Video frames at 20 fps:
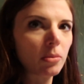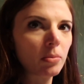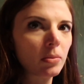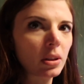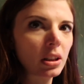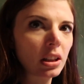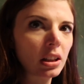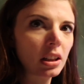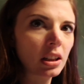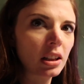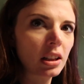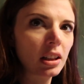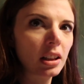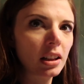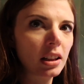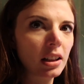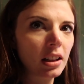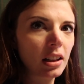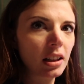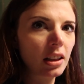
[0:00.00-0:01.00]
July
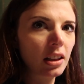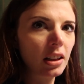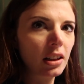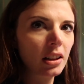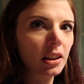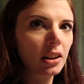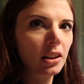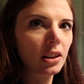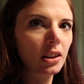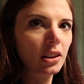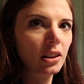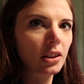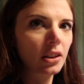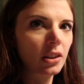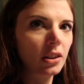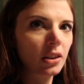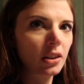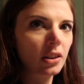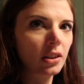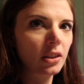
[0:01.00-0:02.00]
twenty-third, the day of the
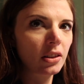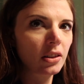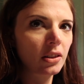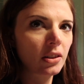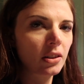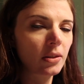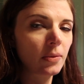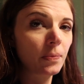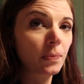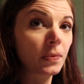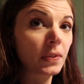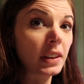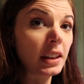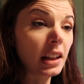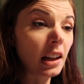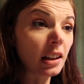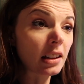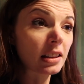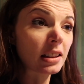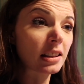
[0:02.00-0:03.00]
Tour de France finish.
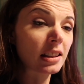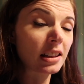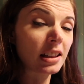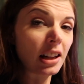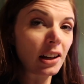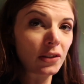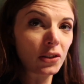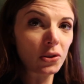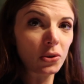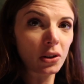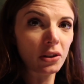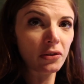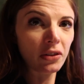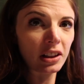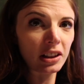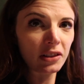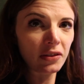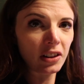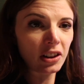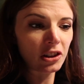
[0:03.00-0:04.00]
Yes, the day of the Tour de
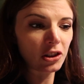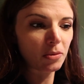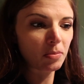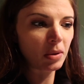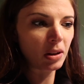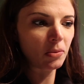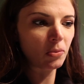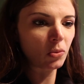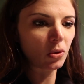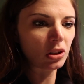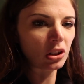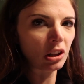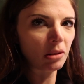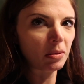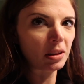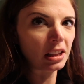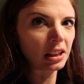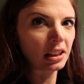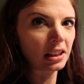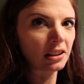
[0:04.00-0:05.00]
France finish, but we'll talk
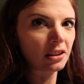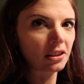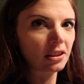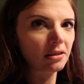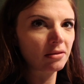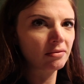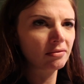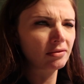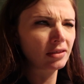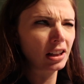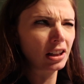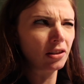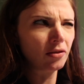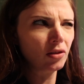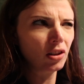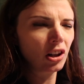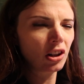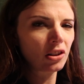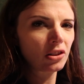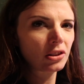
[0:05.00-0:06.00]
about that later in a
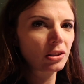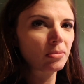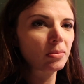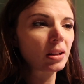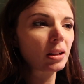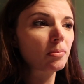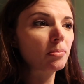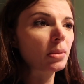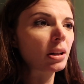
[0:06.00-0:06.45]
vlog or something.